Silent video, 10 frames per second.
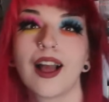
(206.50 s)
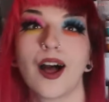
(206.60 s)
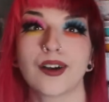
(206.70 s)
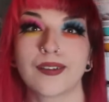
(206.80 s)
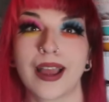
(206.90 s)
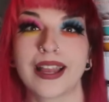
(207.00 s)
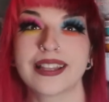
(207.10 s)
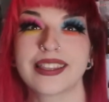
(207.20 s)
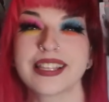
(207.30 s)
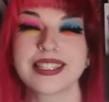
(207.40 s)
Alright,
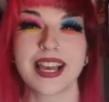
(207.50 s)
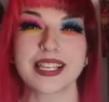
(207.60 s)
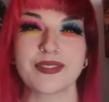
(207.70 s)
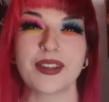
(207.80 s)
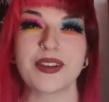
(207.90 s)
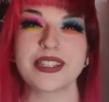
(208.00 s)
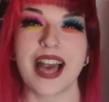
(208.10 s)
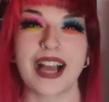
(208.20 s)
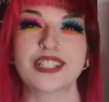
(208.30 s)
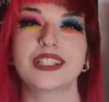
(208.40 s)
this next one was
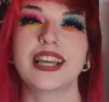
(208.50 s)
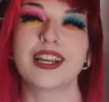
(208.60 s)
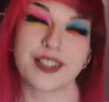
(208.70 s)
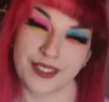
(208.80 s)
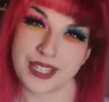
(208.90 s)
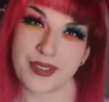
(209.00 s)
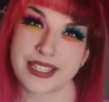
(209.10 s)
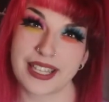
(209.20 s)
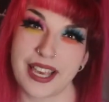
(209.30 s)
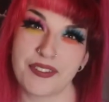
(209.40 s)
actually a
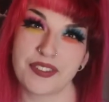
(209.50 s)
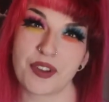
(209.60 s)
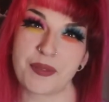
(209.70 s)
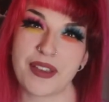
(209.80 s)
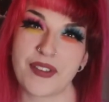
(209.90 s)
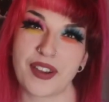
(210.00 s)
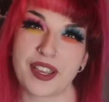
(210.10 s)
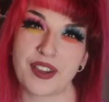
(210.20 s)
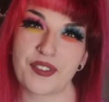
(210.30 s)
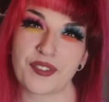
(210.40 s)
Christmas gift from my very
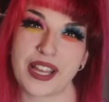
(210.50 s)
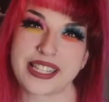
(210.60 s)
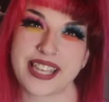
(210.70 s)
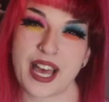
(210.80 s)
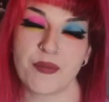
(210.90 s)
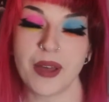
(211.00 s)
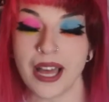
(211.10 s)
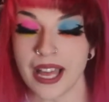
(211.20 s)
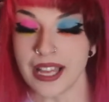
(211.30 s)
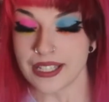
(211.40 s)
good friend Deb.
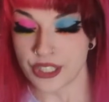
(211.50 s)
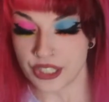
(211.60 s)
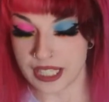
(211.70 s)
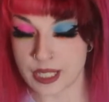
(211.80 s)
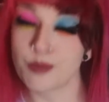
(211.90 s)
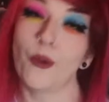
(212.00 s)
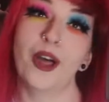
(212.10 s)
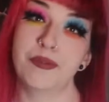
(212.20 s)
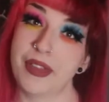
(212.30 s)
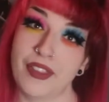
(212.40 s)
She
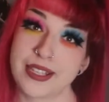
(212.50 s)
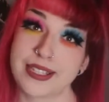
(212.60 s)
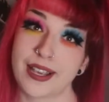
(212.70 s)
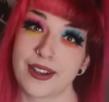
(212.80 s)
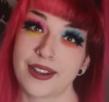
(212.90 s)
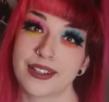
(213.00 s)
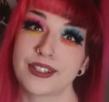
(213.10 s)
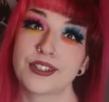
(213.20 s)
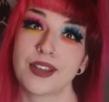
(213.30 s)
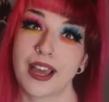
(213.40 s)
spoiled me this year.
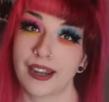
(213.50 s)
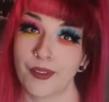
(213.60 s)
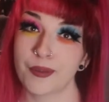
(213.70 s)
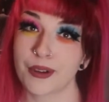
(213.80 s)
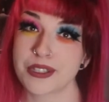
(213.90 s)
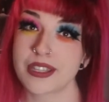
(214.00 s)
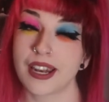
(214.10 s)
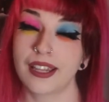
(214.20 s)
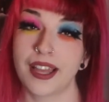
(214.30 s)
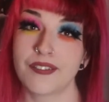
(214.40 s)
Another person that
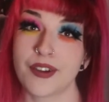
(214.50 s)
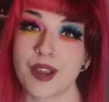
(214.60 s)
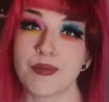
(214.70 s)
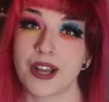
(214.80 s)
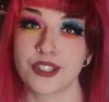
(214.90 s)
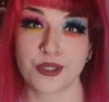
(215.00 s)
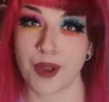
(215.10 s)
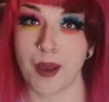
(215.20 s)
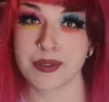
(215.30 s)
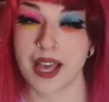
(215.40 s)
I love very much is
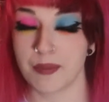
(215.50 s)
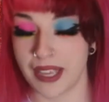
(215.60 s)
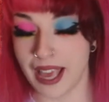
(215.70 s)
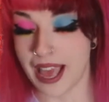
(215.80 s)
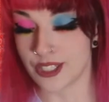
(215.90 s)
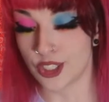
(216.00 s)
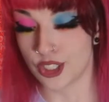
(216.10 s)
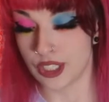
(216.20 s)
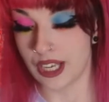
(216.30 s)
Rob Zombie, and she